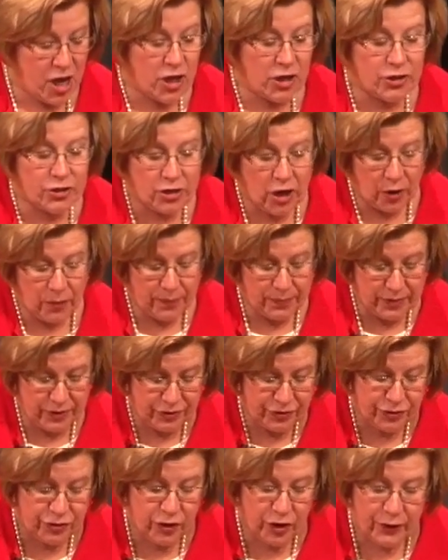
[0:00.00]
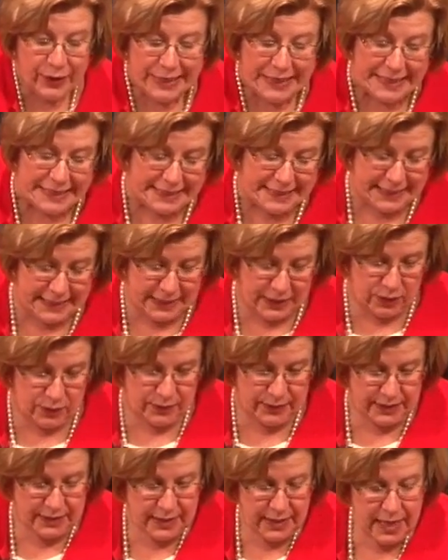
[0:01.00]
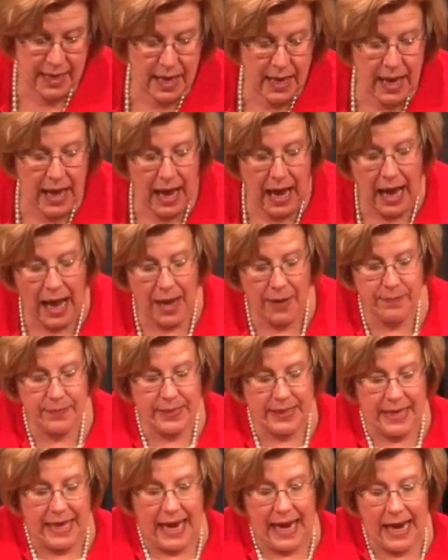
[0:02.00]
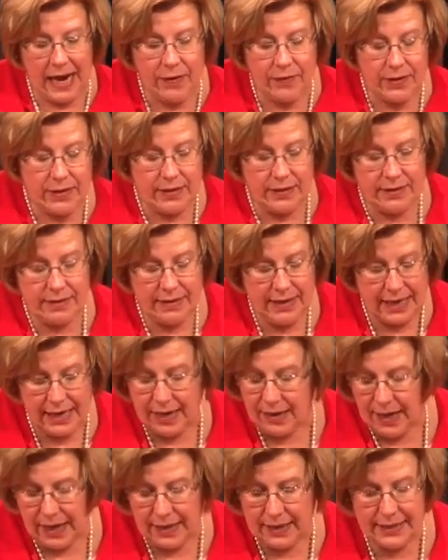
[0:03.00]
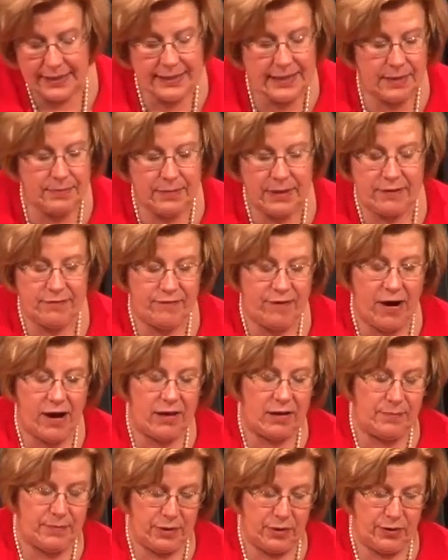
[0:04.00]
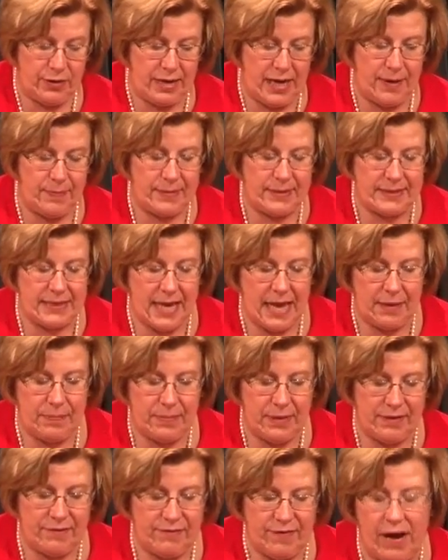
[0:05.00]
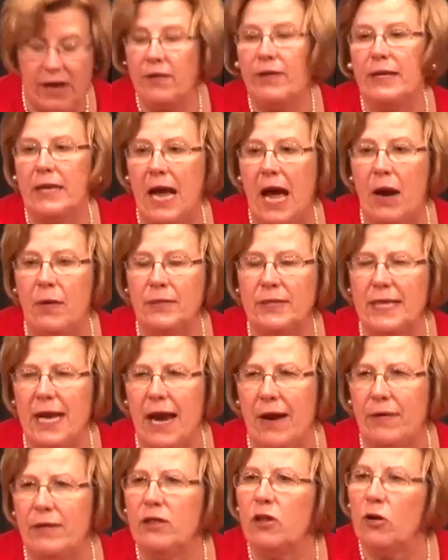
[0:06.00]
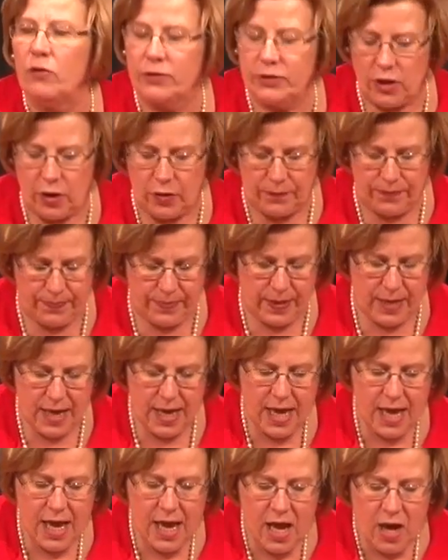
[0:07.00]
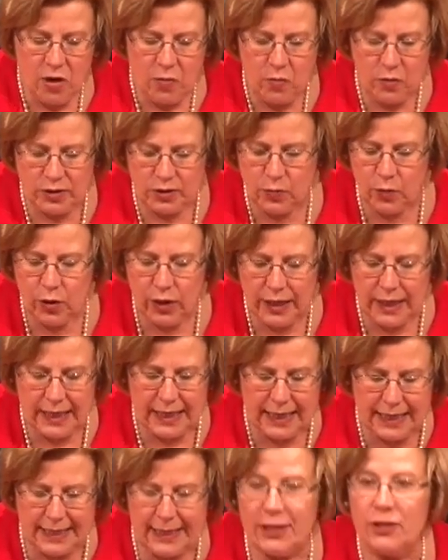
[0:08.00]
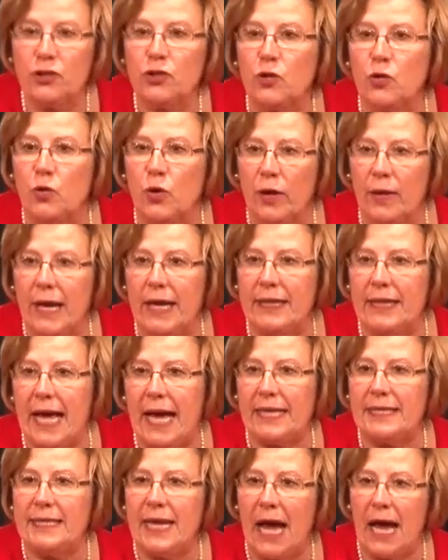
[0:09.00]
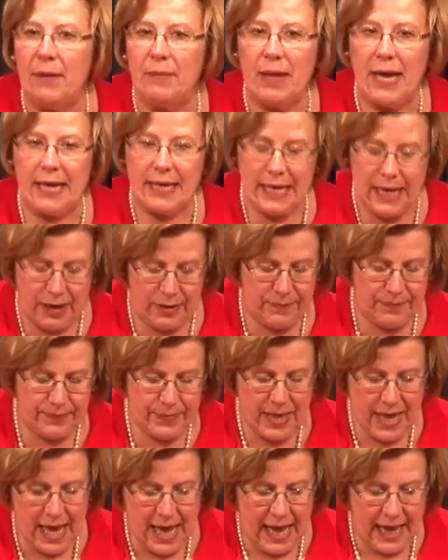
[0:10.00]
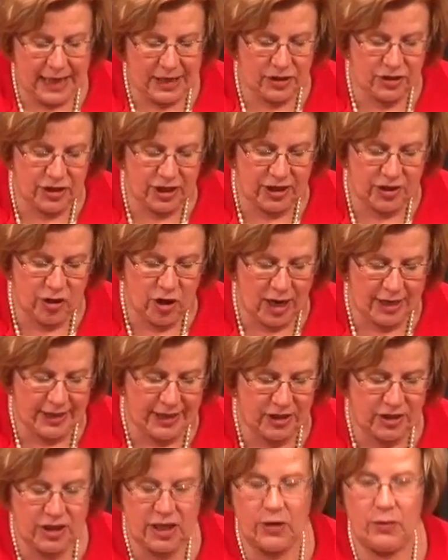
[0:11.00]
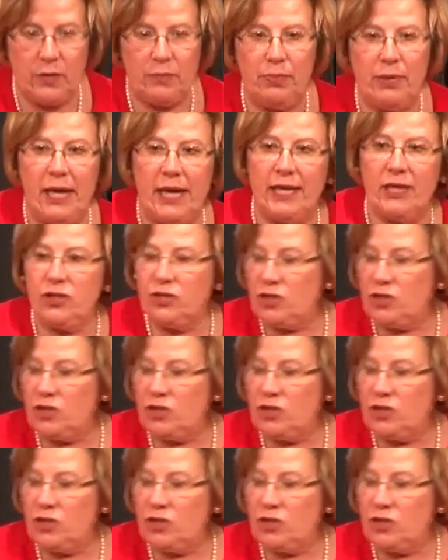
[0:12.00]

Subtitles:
So the story continues. Karen, and I'm going to say McFarland, but her name is not McFarland now, it's Karen Loza, was working at this school at that time, that year. And she thought that she would play a